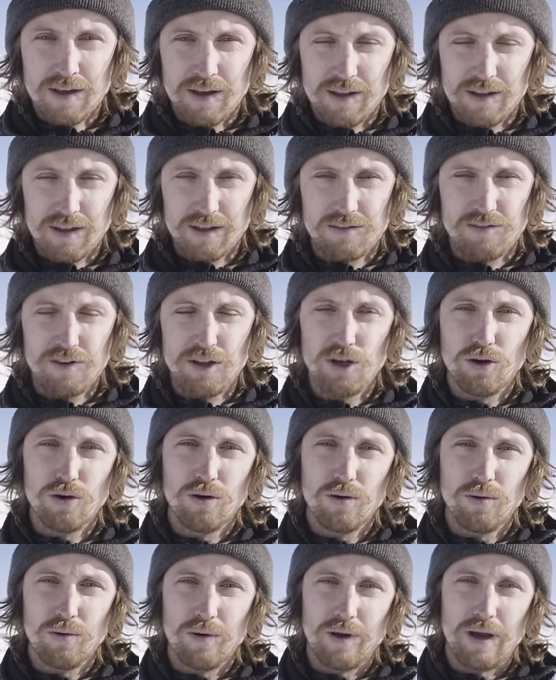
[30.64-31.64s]
In this
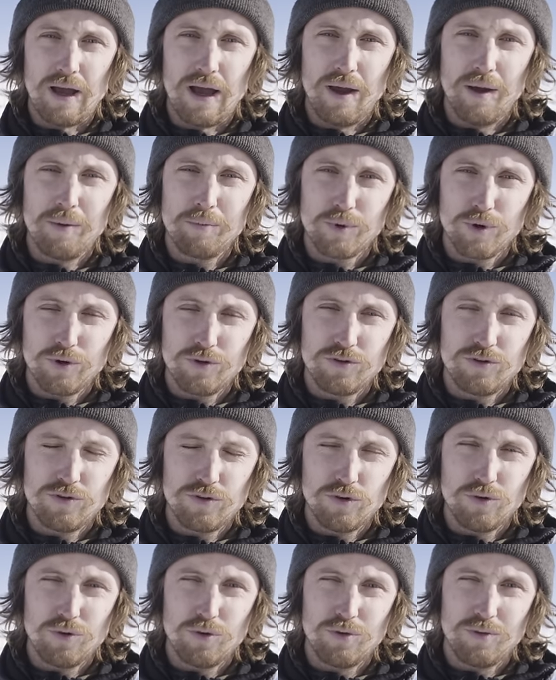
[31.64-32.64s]
video I'm going
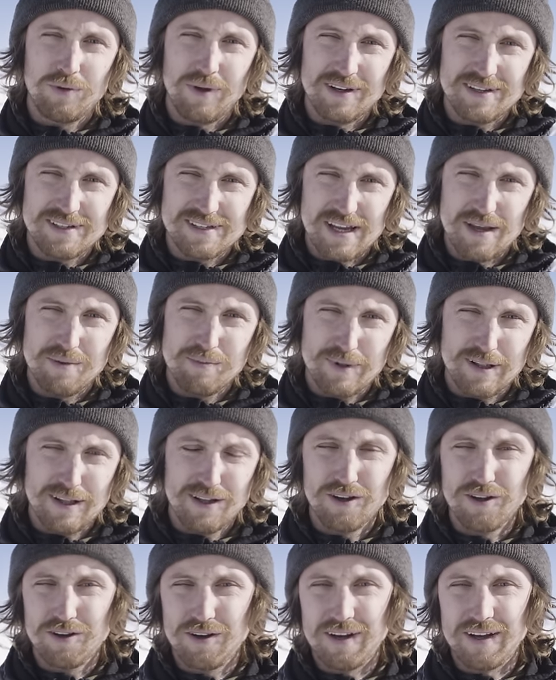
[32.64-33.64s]
to attempt
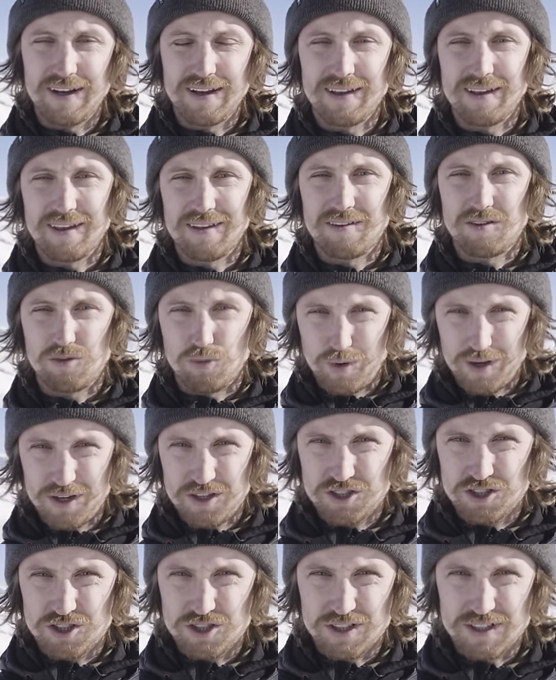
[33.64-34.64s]
learning
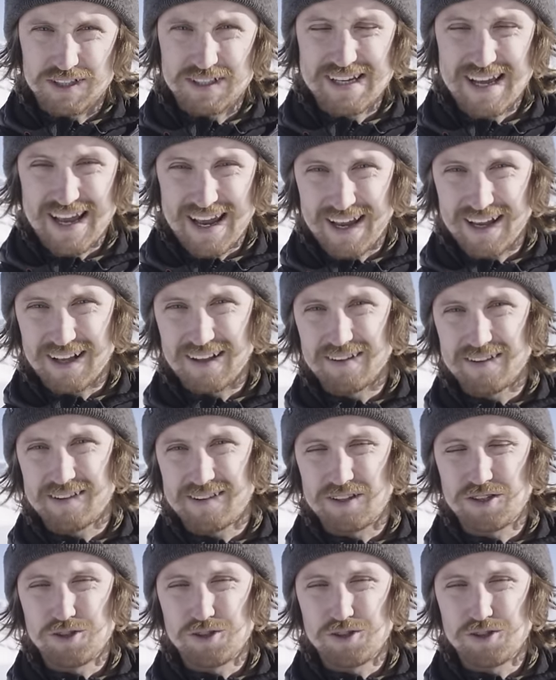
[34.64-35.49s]
switch tails